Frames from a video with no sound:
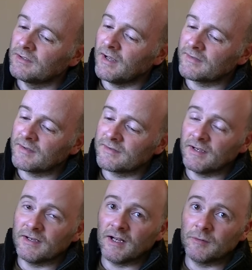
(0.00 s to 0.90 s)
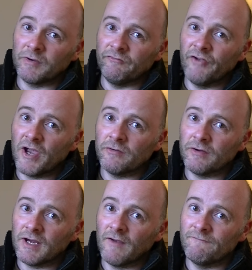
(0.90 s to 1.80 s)
as I said, I'd be
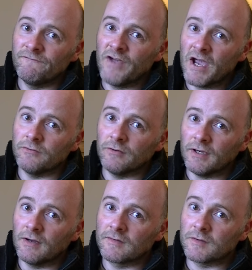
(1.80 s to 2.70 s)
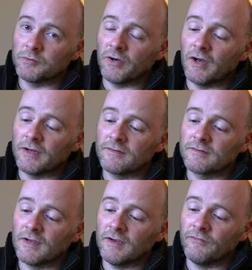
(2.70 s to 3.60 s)
very, very
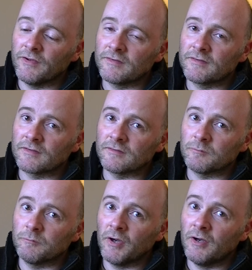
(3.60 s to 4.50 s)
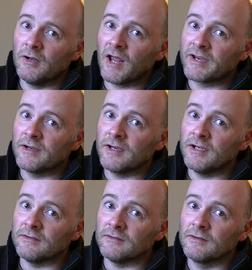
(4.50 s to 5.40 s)
surprised if this doesn't purr like a
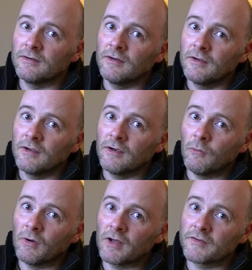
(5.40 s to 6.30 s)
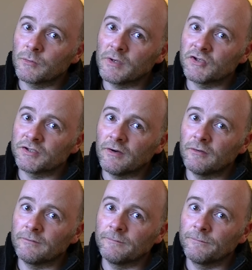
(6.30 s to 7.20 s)
kitten when I switch it
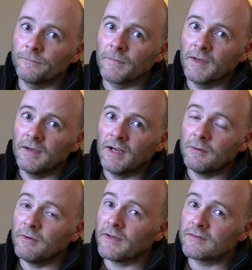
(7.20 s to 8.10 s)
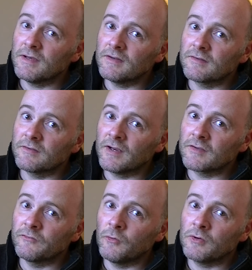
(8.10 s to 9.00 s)
on. Anyway, that's it.
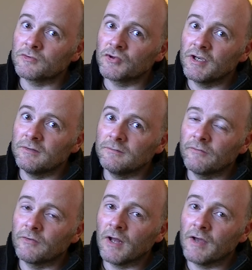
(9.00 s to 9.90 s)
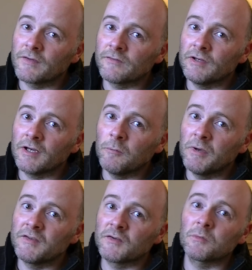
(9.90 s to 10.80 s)
Thanks for watching. If you like this video,
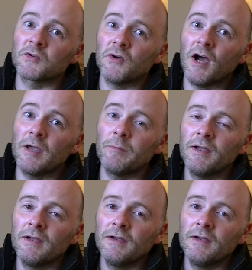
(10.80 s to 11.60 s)
please subscribe